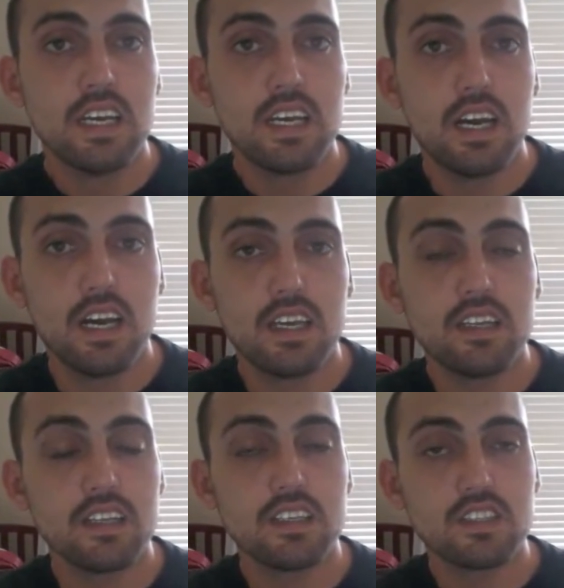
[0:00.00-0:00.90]

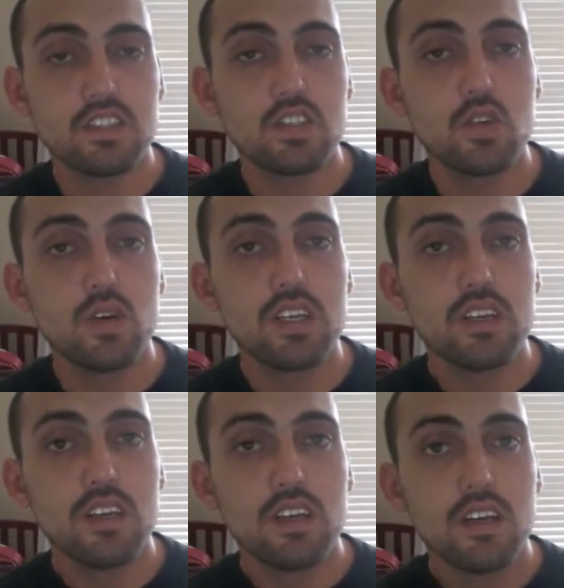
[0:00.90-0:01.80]
In addition to it,
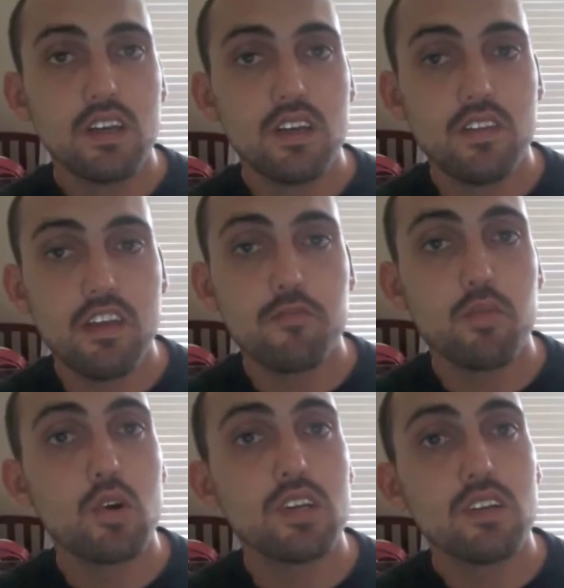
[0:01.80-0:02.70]
they've
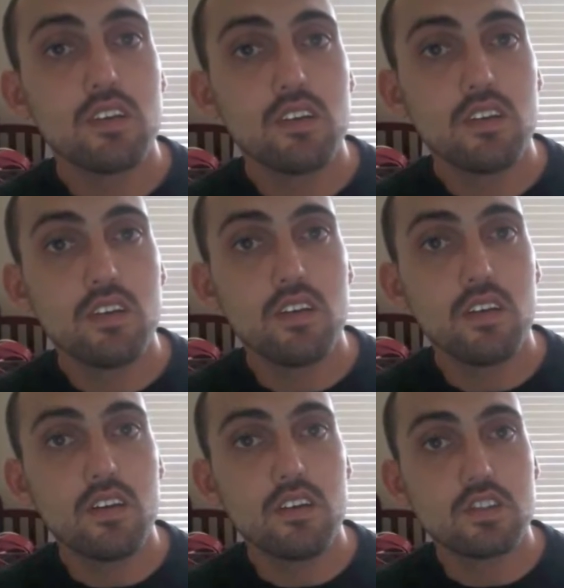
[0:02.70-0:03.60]
put
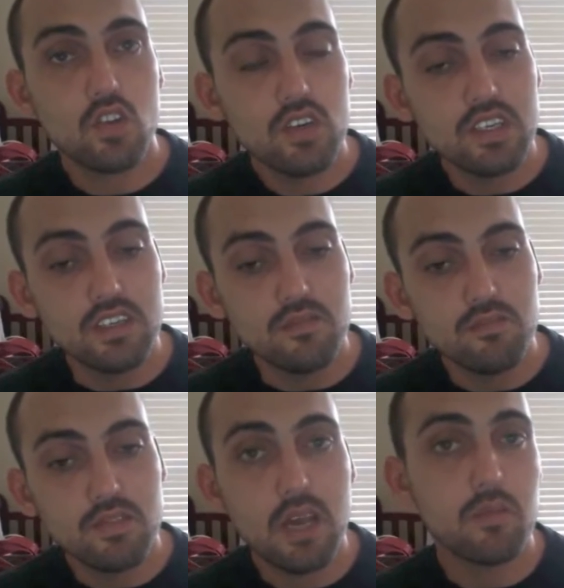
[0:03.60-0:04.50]
certain
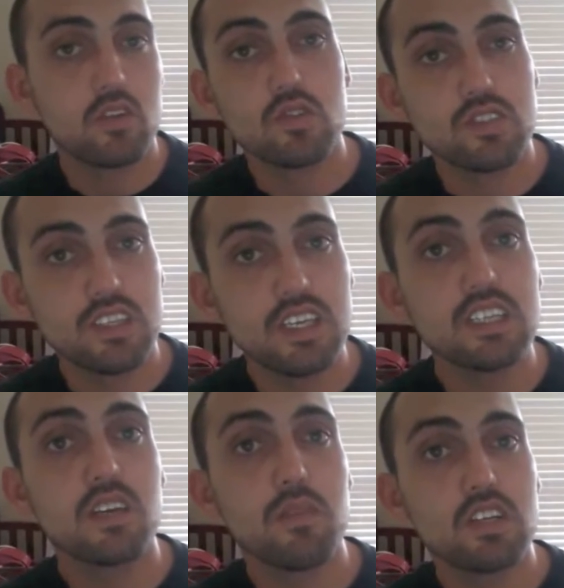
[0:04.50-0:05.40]
chemicals in the ink
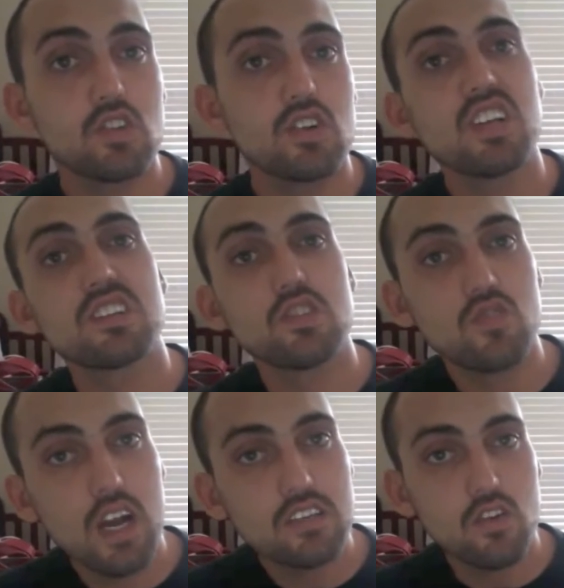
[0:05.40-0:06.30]
to make sure it doesn't
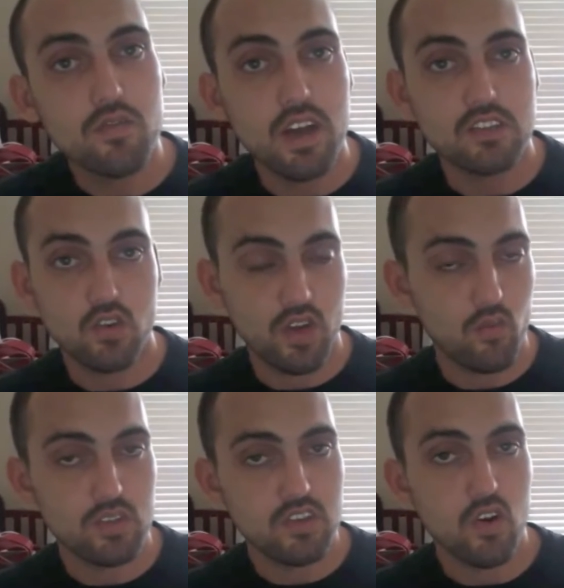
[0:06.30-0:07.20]
dry so fast or
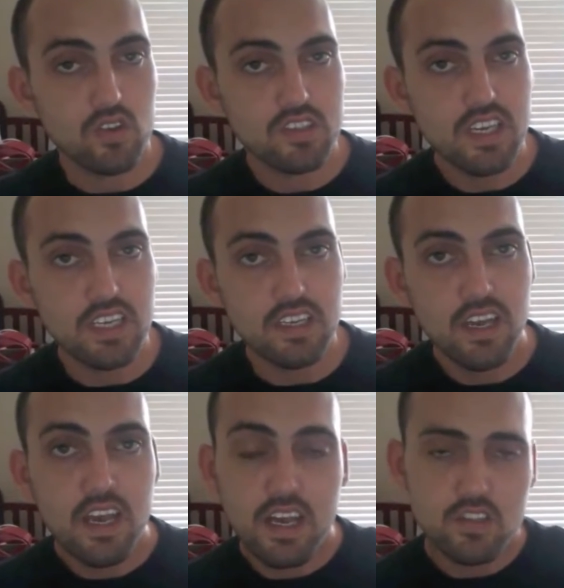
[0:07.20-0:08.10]
get what's called skin.
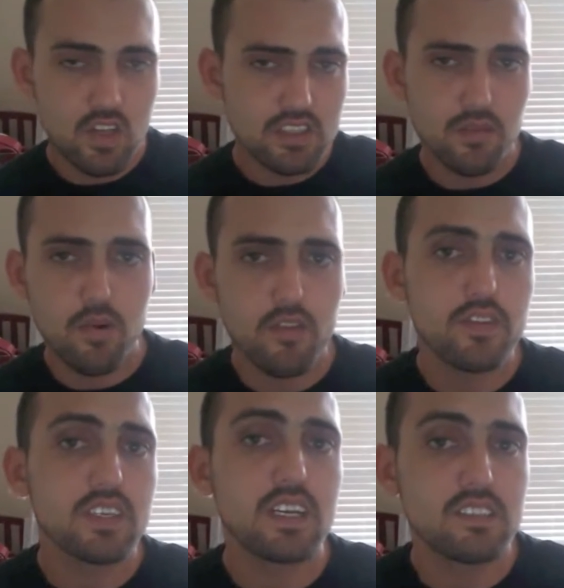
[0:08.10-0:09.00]
And so that's a
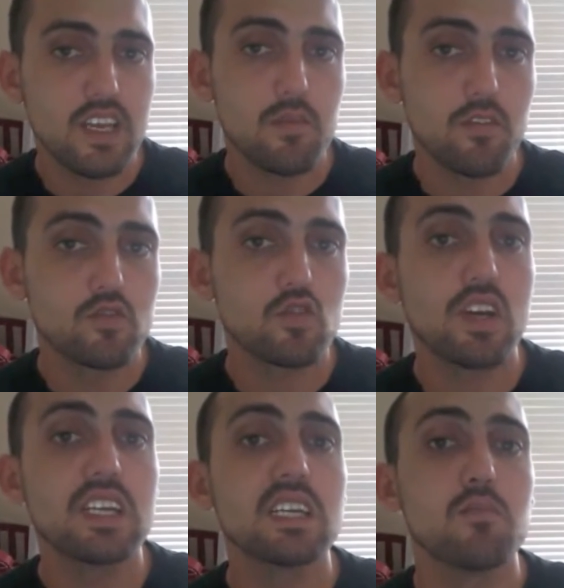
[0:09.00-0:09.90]
perfect example of
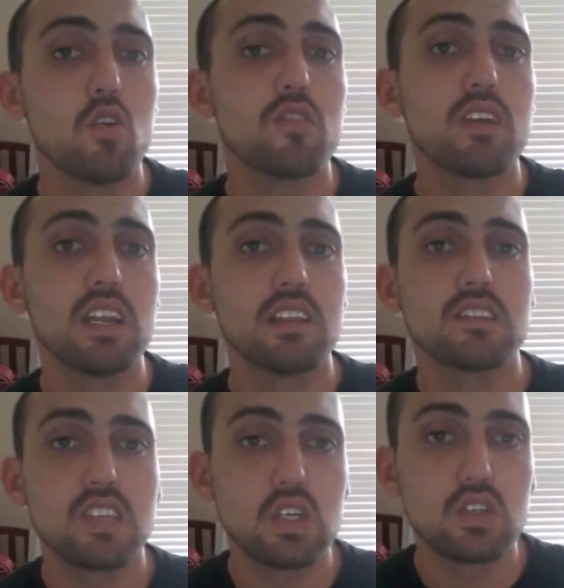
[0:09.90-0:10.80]
training and motivating the
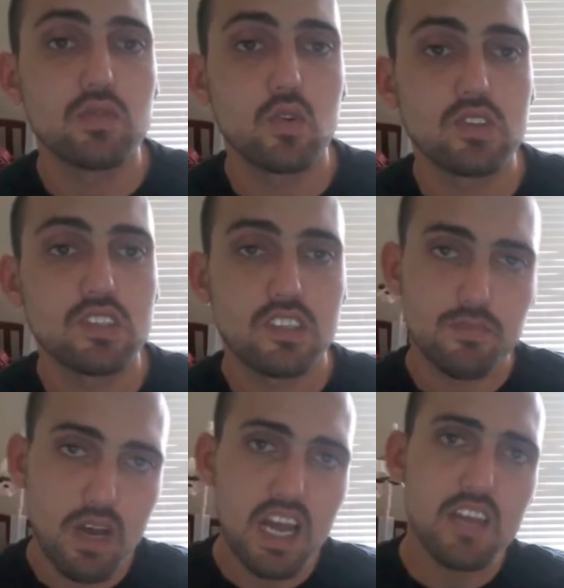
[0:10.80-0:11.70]
sales force to
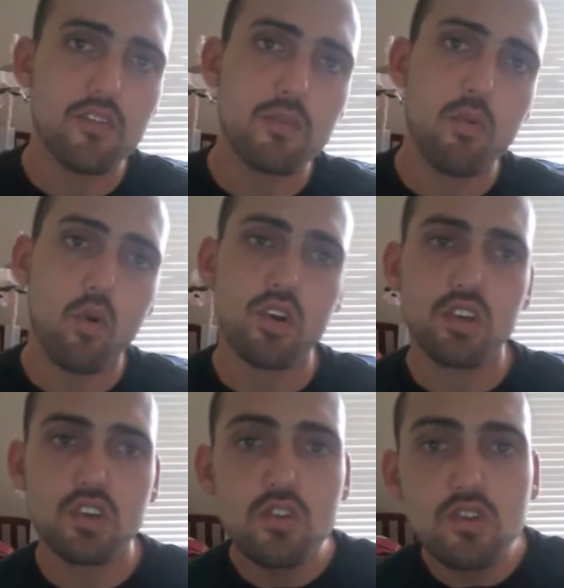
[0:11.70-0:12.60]
spot and report
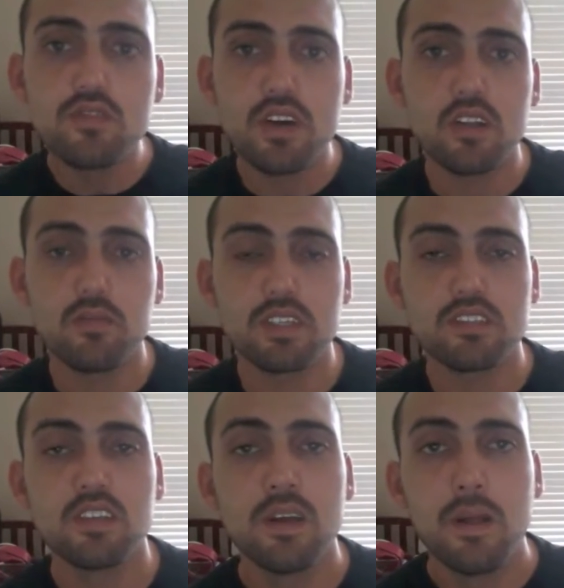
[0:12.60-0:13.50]
new developments.